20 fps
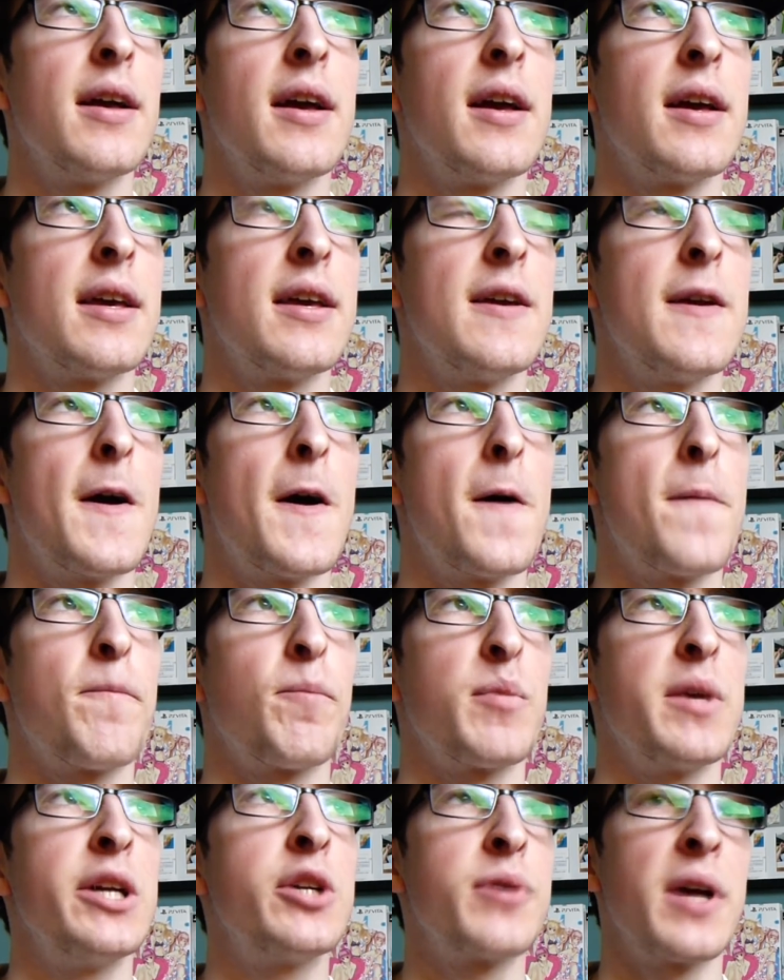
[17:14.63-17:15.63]

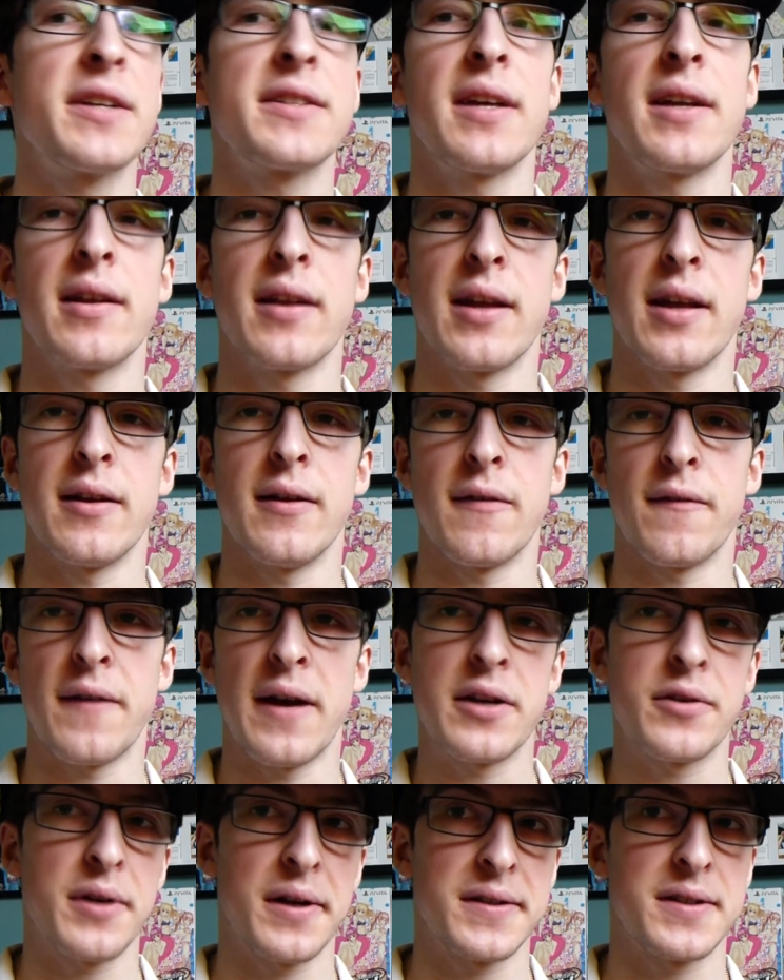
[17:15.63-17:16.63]
he translated it,
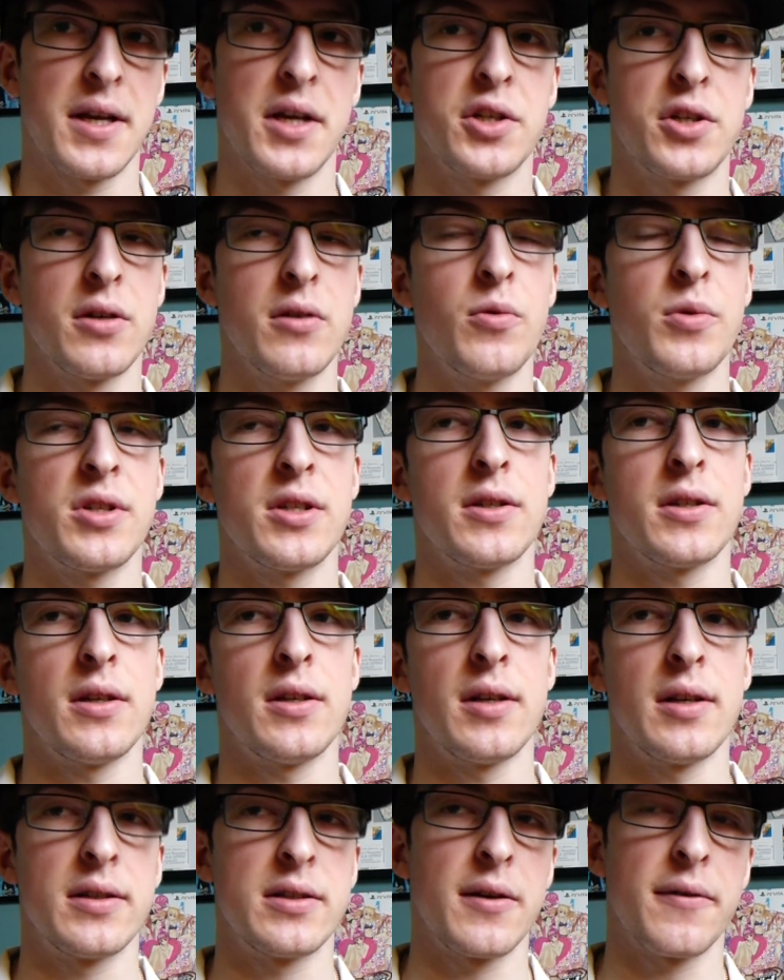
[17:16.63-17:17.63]
fan translation, which
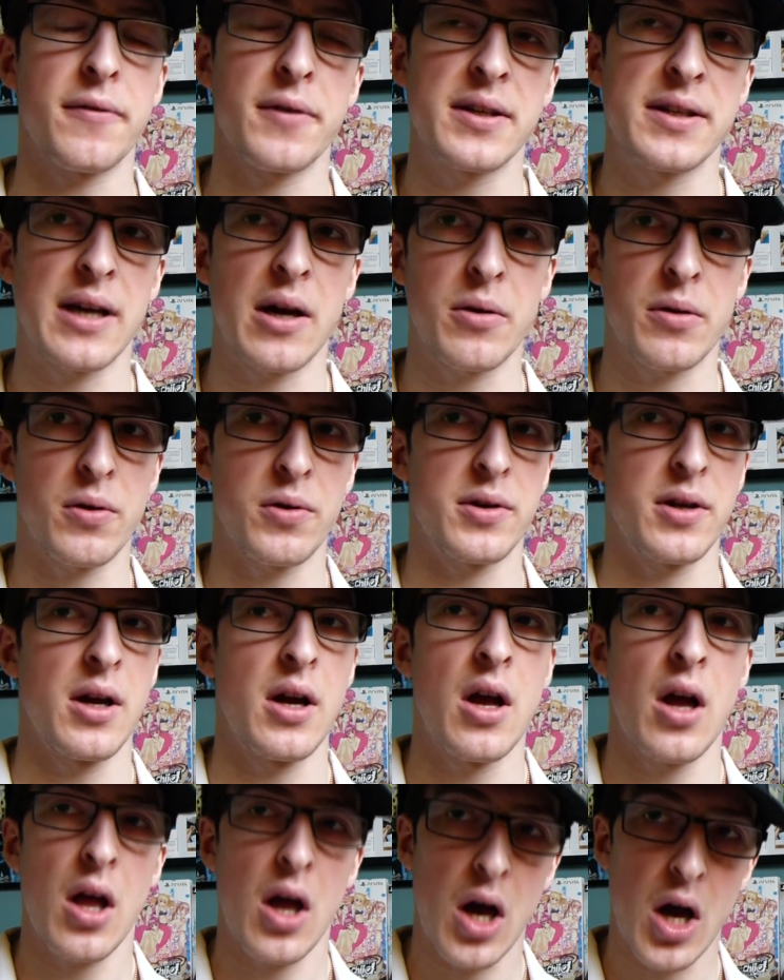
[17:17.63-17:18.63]
is a free download
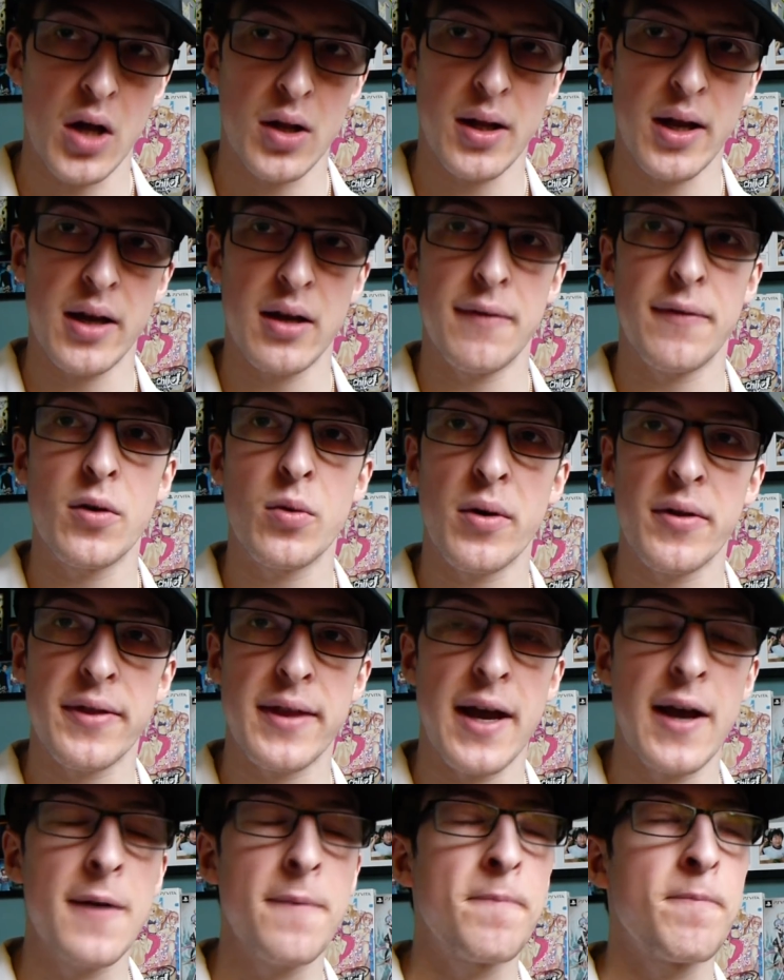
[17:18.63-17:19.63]
online if you want
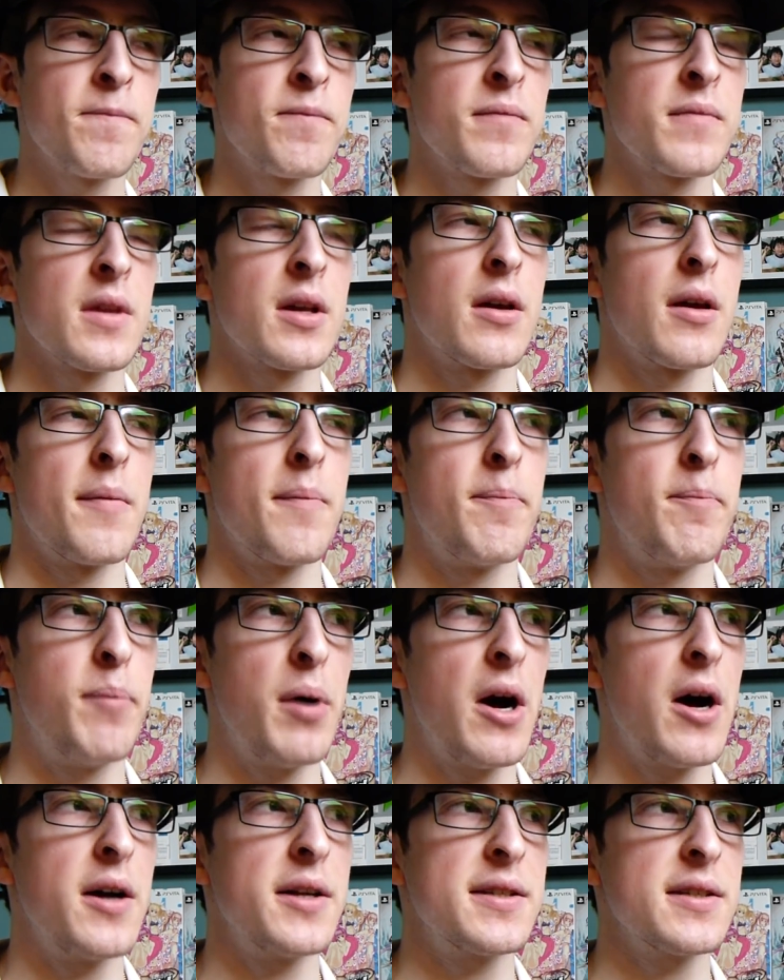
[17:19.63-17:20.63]
that.
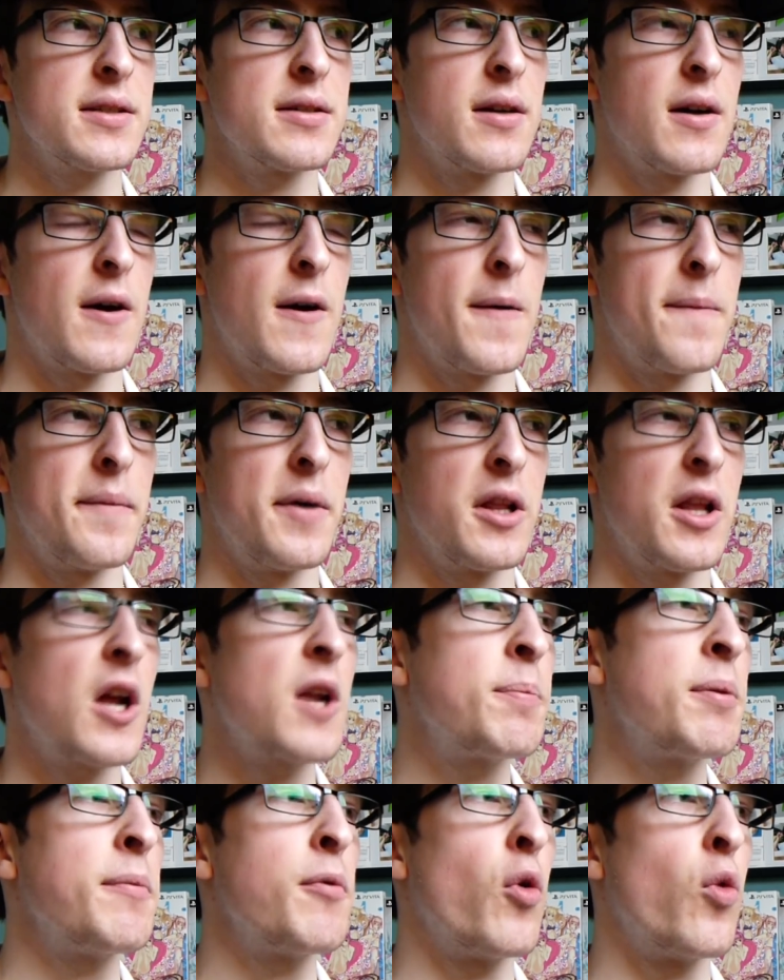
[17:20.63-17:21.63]
But a lot
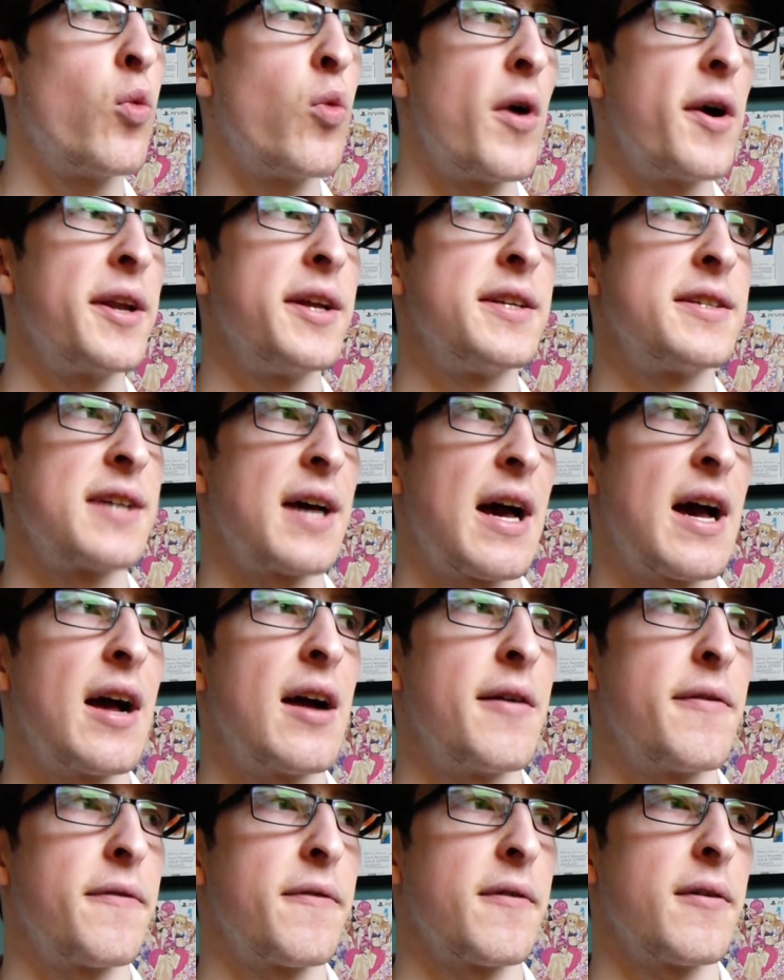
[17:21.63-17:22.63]
of people wanted to
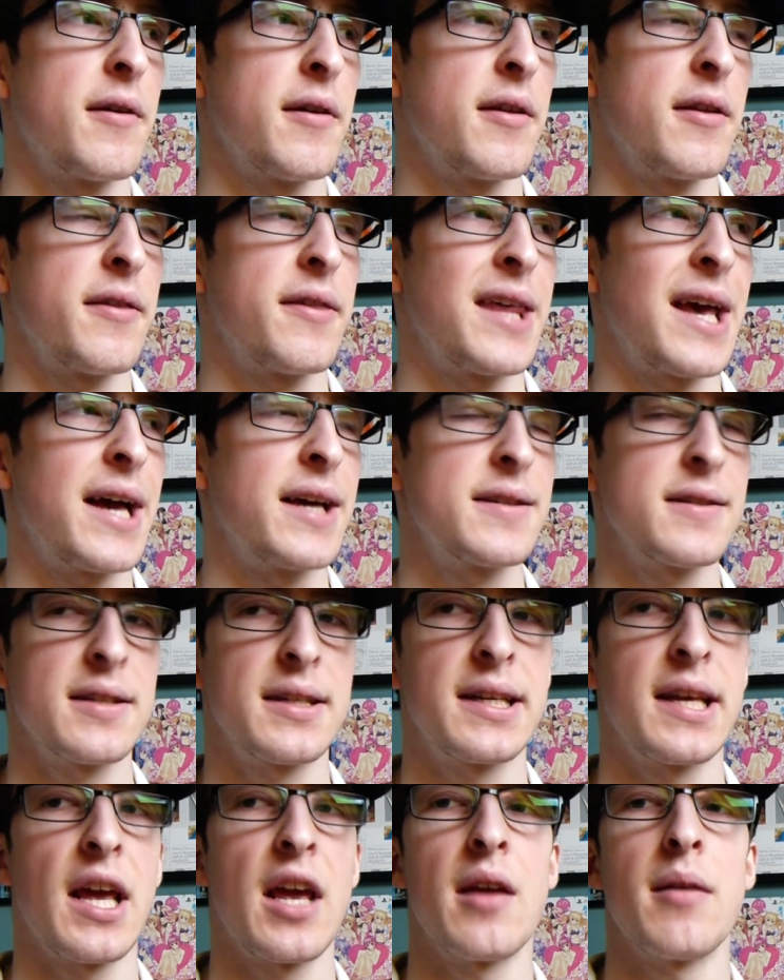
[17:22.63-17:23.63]
have that
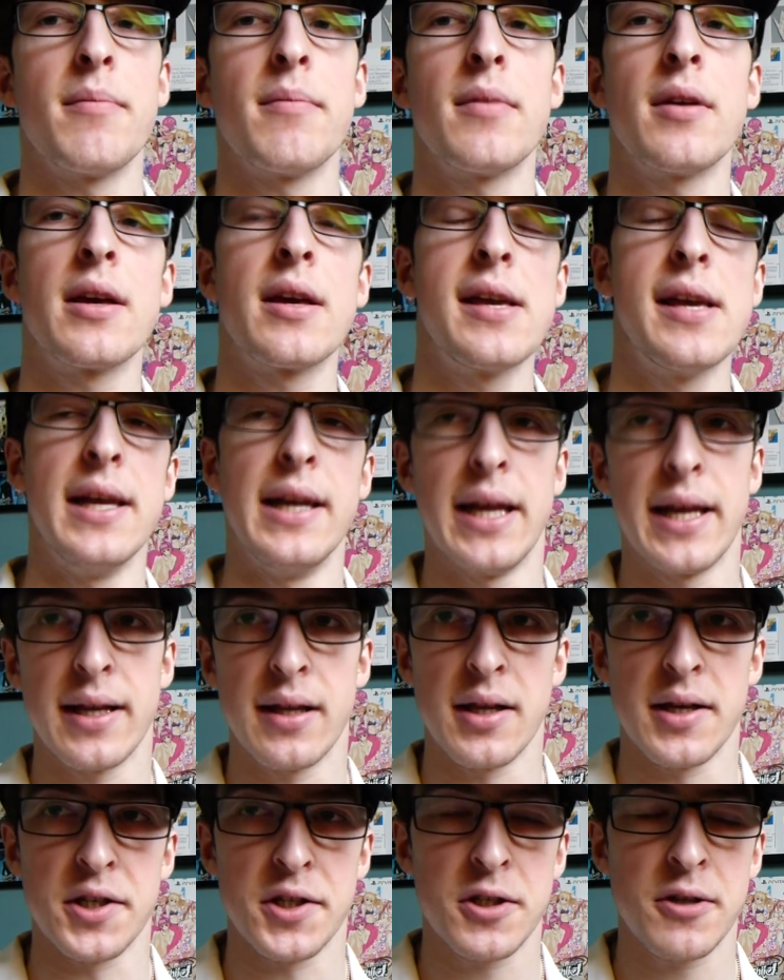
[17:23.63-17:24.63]
game in
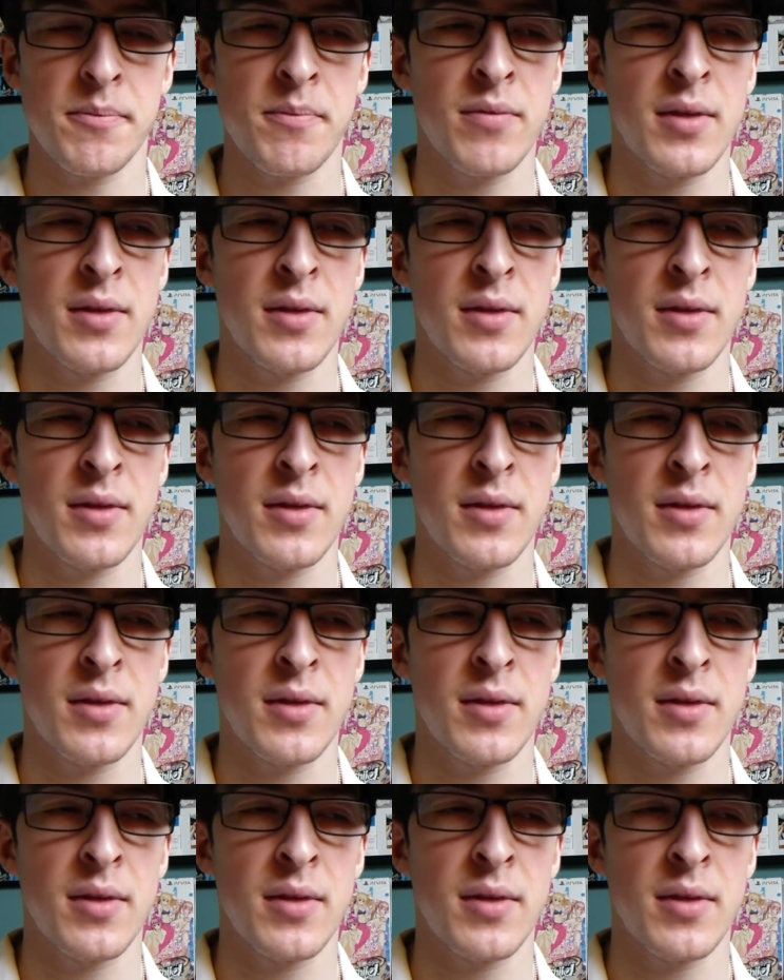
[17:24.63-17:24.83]
English.